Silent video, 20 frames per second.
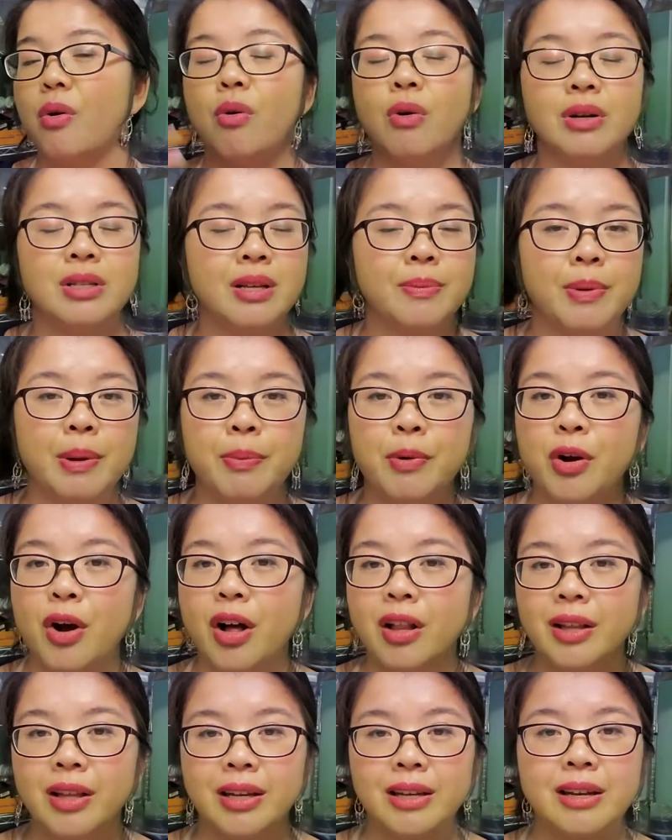or some people
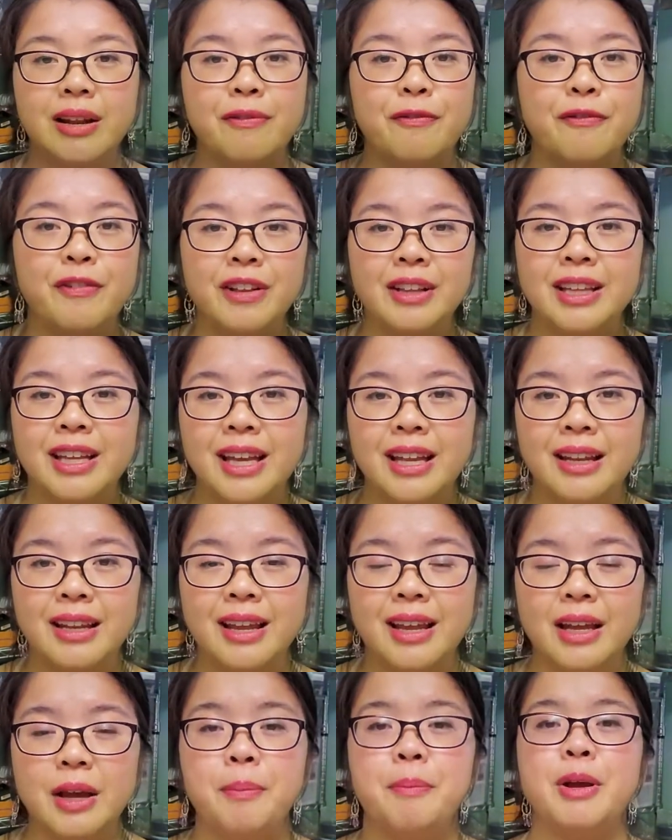call it an affiliate
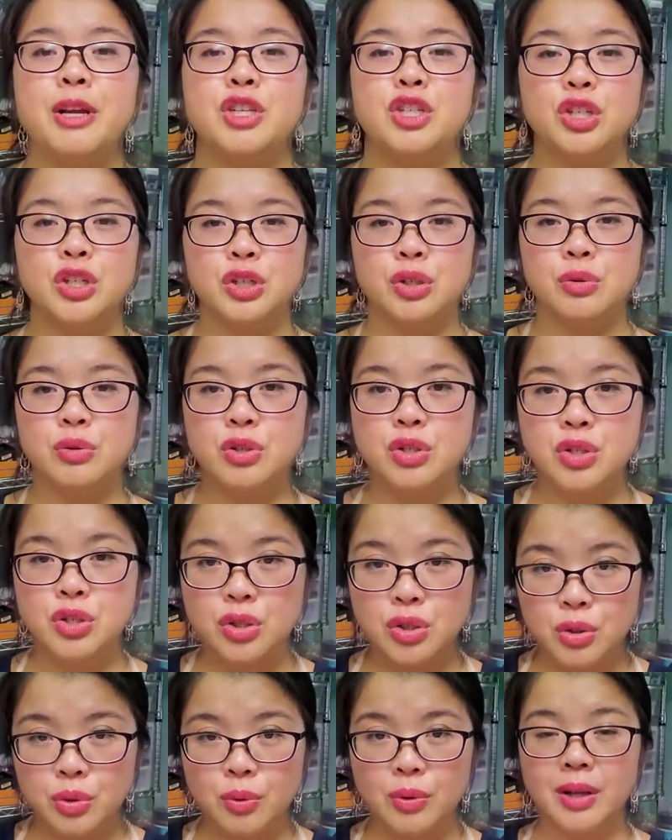link, make sure you
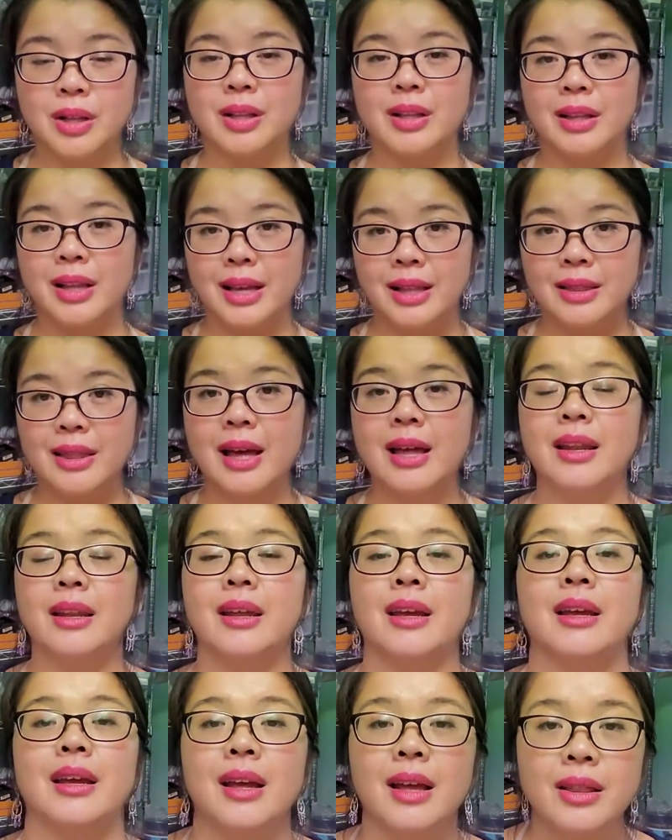do click that
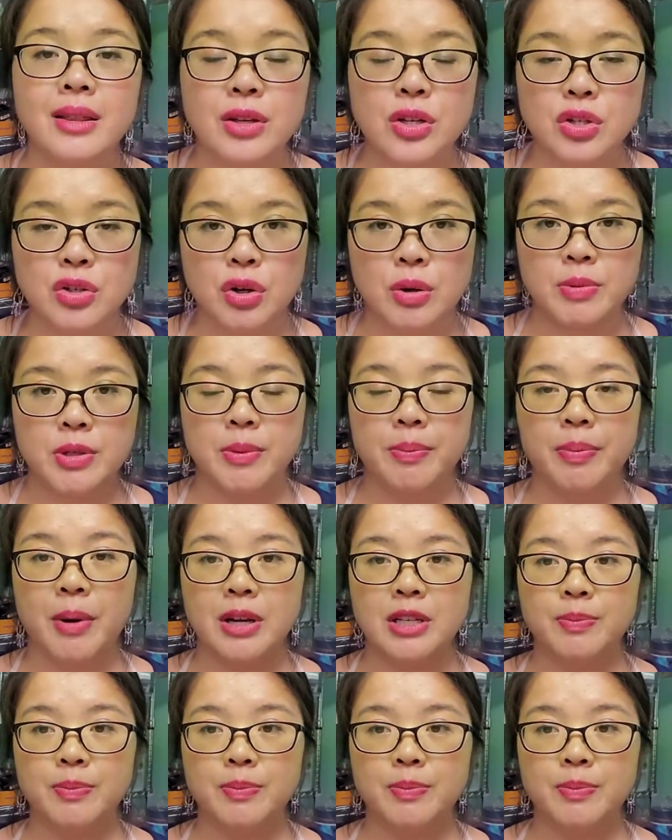link in the description box